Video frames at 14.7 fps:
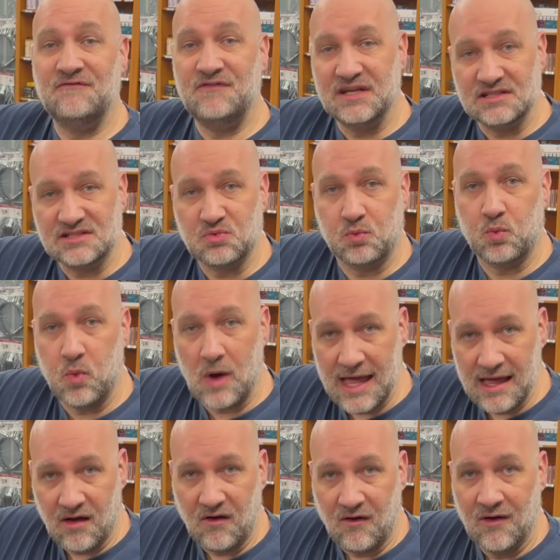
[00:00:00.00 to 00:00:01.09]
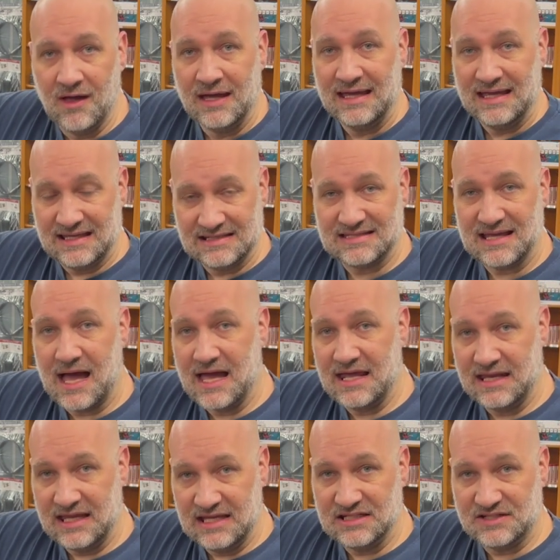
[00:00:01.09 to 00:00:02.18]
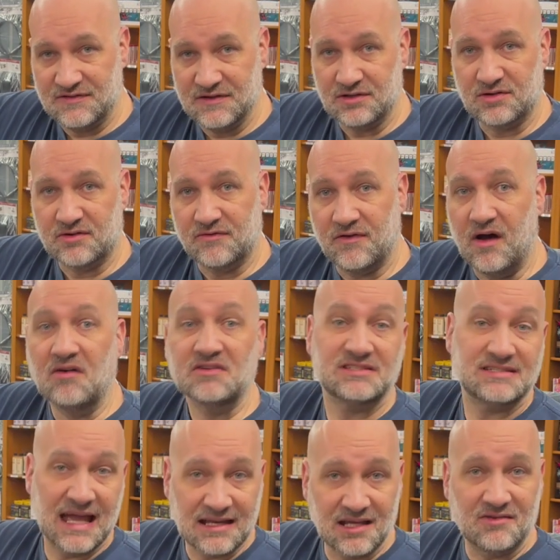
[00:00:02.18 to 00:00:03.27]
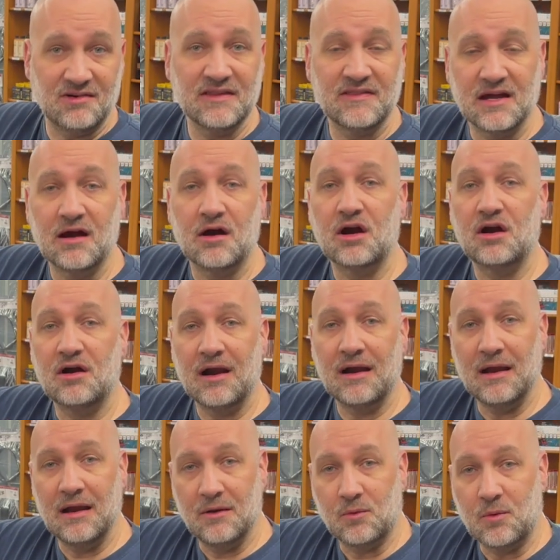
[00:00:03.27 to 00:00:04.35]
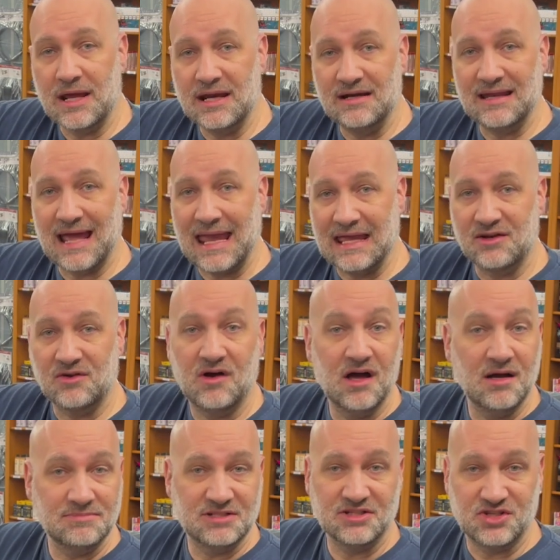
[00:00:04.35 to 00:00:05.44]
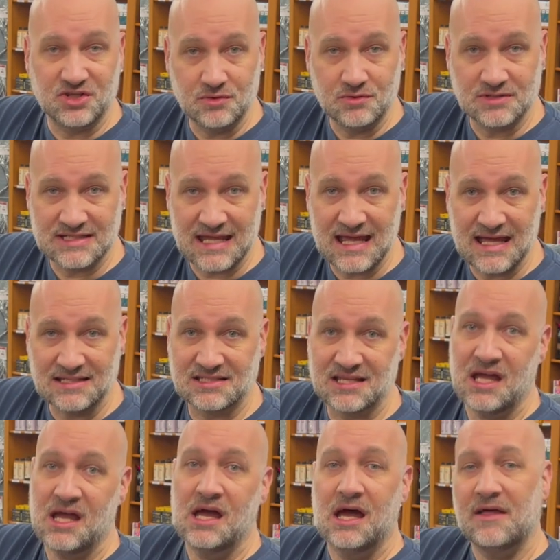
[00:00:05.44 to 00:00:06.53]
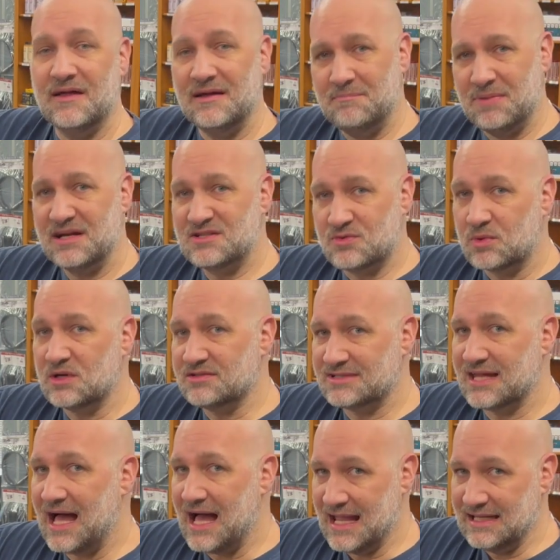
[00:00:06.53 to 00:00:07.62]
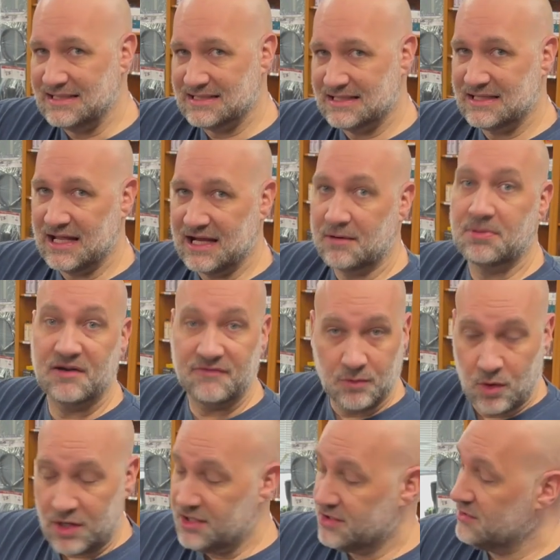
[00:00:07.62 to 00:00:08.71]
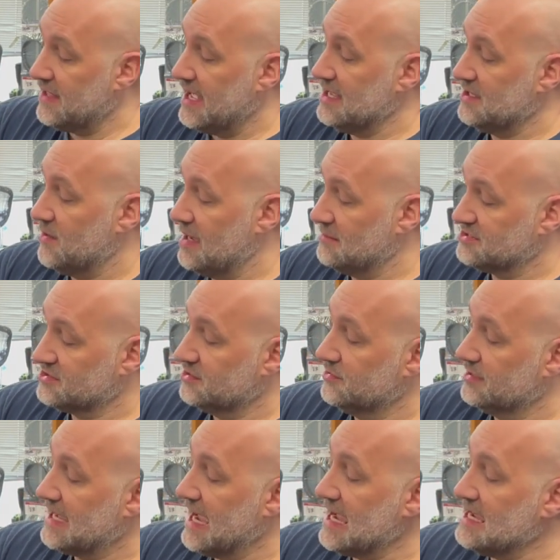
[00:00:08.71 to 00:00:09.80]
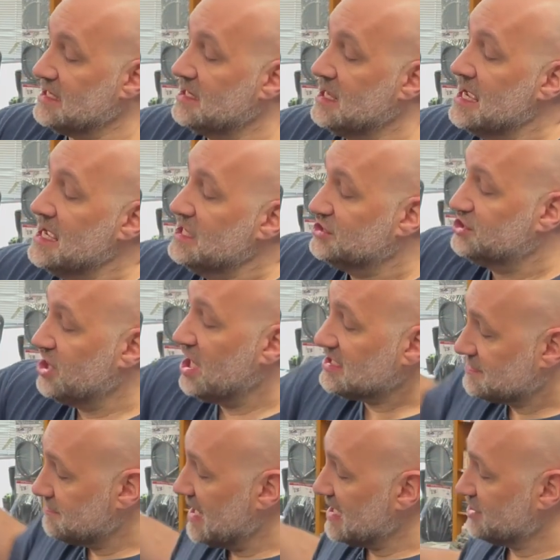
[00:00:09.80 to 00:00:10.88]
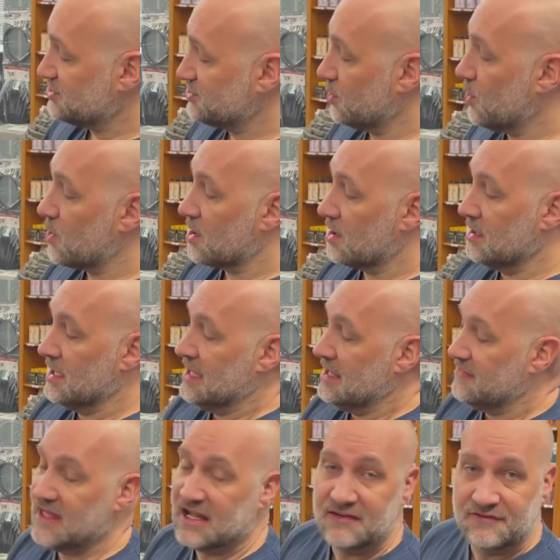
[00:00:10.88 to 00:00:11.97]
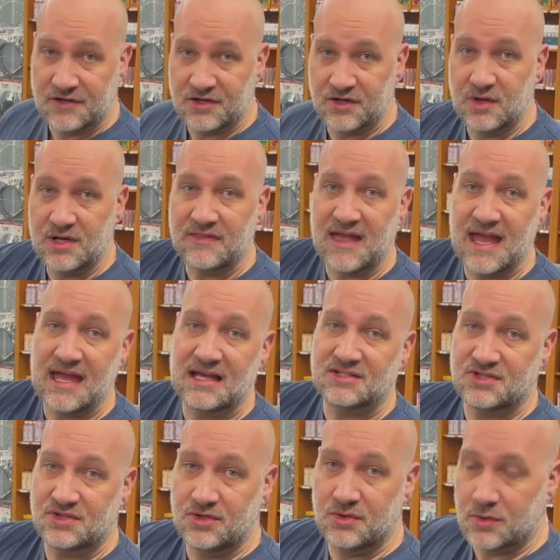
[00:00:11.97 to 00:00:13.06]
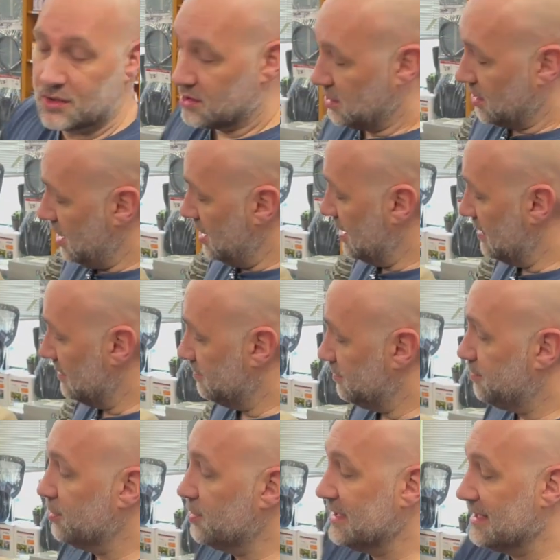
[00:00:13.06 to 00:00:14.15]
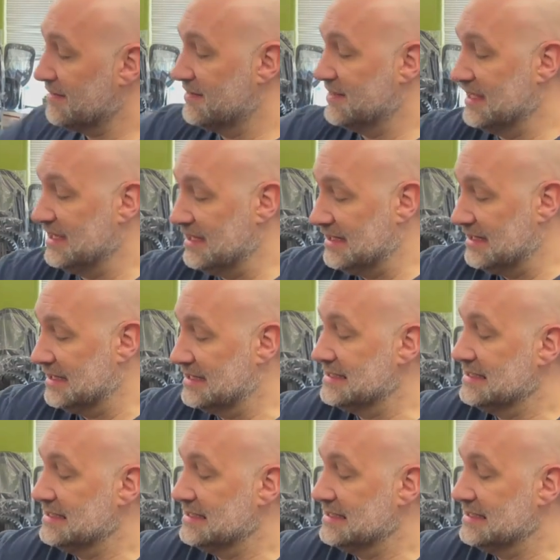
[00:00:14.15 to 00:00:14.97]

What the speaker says: fits well inside each FilterFalls. Technically they are rated to handle up to 2 sets, but it's real tight in there. But if you want to do that, you absolutely can. Just make sure that if you're doing that, you're putting the